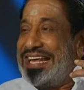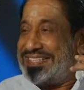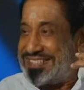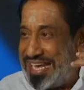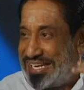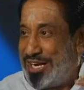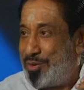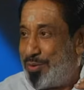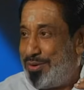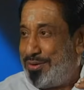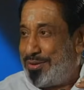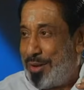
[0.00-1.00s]
Second
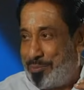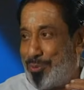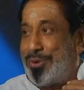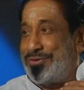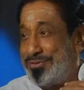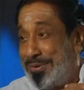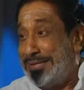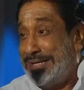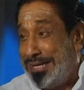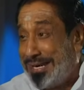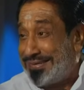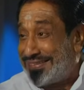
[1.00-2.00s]
one, the poor Sivaji
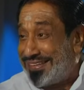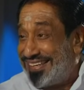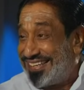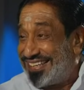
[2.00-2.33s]
Ganesan.